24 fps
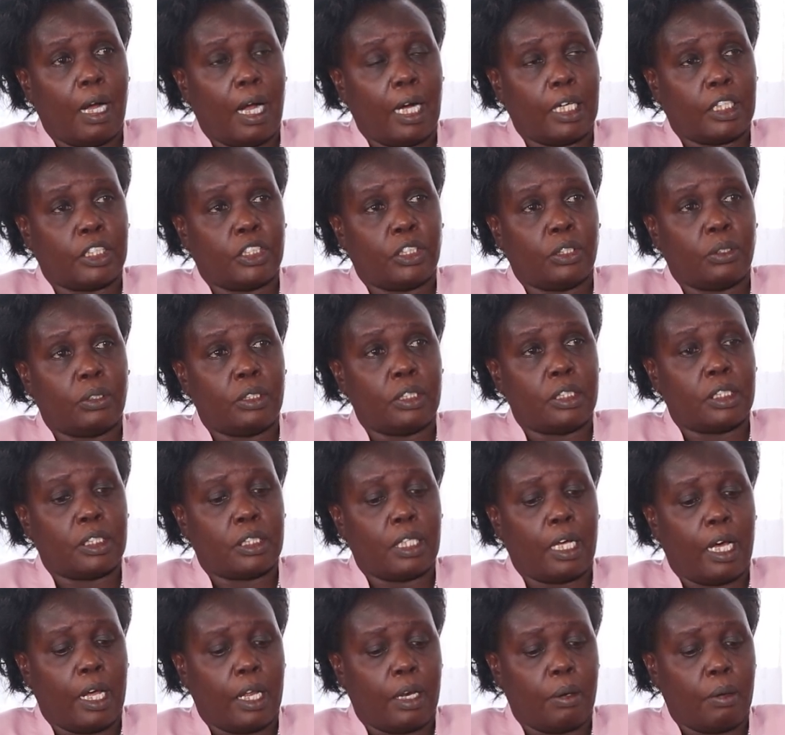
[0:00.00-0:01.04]

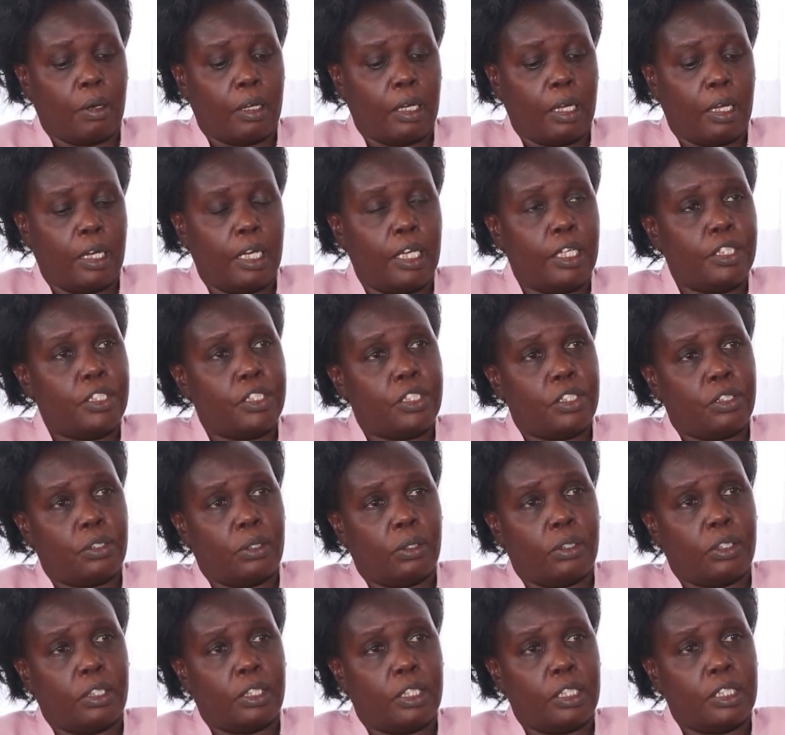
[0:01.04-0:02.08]
actions are hinged
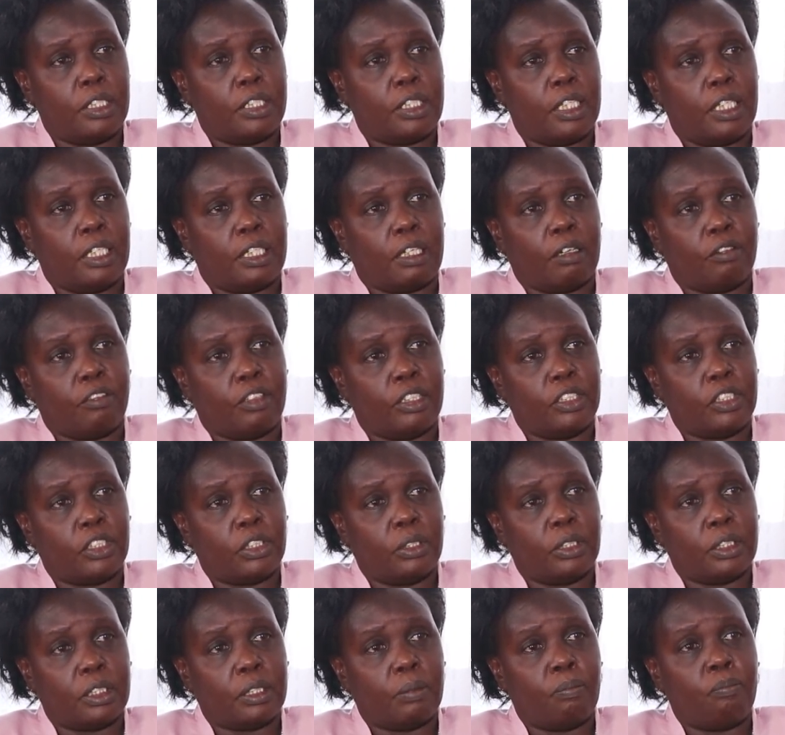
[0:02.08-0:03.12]
on these
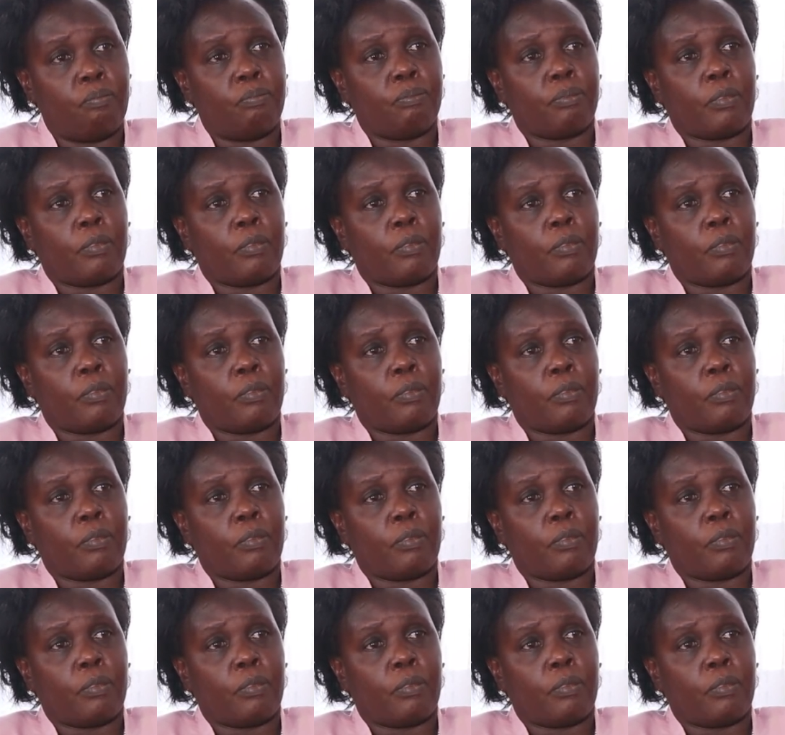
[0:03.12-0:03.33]
interventions.